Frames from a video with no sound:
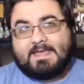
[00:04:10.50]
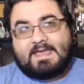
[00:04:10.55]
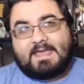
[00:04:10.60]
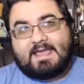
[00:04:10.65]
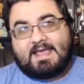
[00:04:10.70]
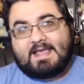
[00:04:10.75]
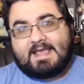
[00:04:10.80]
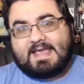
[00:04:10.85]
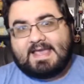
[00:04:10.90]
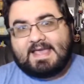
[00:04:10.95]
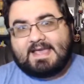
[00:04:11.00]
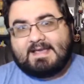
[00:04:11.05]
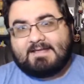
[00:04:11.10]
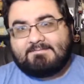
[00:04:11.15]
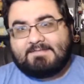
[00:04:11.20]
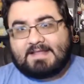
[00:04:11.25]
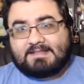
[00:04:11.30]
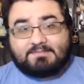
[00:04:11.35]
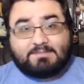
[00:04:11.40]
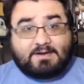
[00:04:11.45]
And
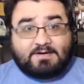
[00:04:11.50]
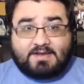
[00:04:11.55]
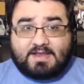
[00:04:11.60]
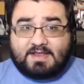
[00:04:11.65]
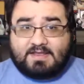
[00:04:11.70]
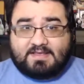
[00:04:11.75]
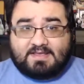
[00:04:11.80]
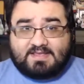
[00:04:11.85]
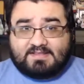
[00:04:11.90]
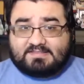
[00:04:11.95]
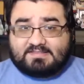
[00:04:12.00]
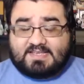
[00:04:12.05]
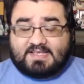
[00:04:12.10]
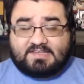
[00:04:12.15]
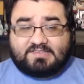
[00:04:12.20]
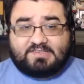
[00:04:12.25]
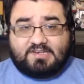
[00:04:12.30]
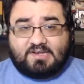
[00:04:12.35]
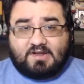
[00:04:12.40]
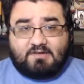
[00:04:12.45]
that's about it. He
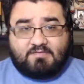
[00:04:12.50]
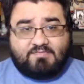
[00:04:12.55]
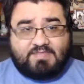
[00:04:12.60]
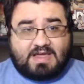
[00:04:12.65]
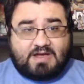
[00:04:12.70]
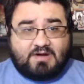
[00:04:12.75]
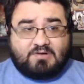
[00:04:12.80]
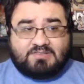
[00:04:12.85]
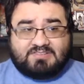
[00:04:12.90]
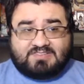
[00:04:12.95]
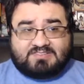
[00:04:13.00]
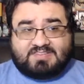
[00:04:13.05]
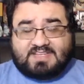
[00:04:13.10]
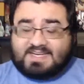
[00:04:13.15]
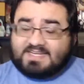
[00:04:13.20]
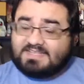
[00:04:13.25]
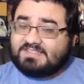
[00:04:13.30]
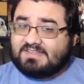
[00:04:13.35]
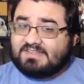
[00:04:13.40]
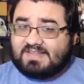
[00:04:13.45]
says, you know, that was the
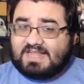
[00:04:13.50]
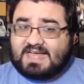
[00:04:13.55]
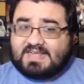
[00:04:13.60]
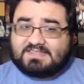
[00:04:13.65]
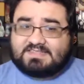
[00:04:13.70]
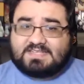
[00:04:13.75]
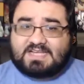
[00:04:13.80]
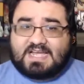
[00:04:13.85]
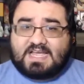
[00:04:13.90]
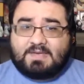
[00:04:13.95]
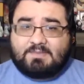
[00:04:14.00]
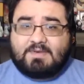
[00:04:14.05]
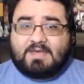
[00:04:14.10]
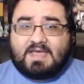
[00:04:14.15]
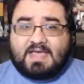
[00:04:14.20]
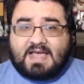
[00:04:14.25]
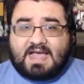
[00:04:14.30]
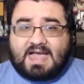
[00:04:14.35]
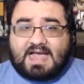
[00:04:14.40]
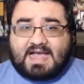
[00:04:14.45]
second to the last time
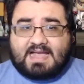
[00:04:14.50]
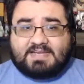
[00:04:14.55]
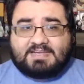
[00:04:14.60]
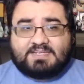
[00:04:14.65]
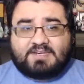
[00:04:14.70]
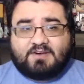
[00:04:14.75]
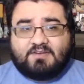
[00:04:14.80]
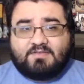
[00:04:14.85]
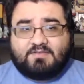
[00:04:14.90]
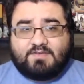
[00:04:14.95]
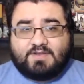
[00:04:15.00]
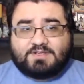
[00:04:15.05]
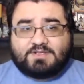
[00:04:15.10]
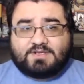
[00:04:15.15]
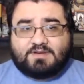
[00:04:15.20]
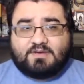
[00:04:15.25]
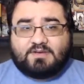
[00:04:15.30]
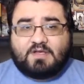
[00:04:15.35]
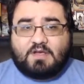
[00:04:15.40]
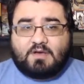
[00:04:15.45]
I shared a
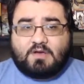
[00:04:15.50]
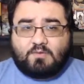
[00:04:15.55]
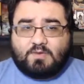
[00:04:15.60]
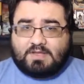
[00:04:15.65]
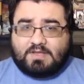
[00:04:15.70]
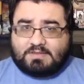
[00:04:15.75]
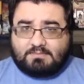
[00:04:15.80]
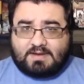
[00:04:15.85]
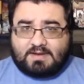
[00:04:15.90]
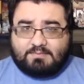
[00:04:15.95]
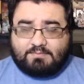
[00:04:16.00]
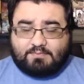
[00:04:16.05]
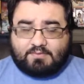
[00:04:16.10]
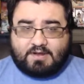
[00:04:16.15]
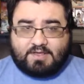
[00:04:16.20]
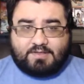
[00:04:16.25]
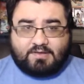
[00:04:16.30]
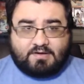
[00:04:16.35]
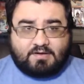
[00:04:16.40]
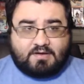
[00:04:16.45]
vision with my
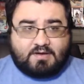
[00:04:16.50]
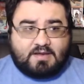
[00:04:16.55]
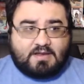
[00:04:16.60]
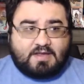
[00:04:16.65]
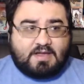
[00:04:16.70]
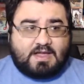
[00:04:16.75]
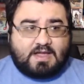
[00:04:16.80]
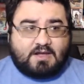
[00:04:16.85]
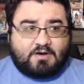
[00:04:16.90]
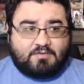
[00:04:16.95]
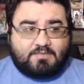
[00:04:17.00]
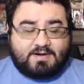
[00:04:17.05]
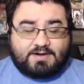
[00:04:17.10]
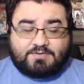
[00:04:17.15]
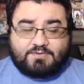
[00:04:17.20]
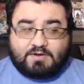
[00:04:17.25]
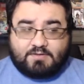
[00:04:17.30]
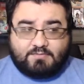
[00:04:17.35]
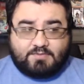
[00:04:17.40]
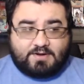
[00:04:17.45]
brother, with my
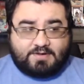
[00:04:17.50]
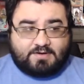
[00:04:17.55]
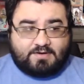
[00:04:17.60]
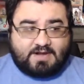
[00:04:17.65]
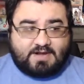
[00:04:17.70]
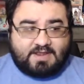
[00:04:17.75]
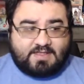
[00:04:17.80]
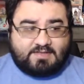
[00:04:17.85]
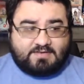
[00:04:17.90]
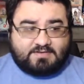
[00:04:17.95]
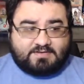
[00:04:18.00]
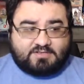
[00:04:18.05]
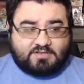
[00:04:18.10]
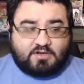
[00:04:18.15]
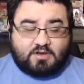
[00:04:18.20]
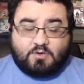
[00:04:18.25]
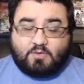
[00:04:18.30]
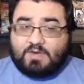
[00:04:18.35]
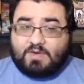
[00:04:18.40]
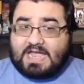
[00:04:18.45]
twin brother. And
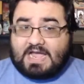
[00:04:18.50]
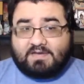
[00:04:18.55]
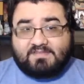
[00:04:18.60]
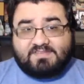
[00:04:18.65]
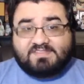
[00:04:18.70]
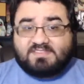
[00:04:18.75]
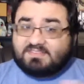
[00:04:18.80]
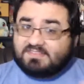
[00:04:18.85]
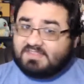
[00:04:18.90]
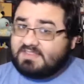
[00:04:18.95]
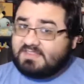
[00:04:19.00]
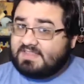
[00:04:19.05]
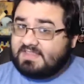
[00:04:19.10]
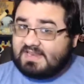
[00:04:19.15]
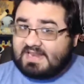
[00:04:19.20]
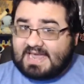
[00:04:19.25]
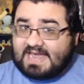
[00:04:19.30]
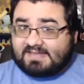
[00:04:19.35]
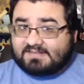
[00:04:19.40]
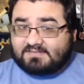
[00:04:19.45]
so we haven't seen the
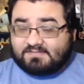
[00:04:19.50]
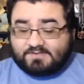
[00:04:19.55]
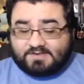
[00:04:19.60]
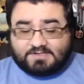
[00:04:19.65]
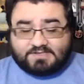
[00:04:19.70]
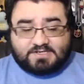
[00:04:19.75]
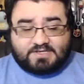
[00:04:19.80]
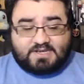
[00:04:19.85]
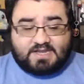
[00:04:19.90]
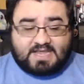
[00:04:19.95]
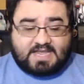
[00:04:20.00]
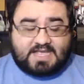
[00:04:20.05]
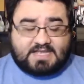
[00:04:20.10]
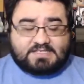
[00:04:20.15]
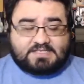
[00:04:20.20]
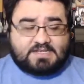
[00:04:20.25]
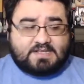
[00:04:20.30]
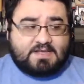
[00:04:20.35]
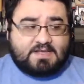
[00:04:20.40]
last vision yet.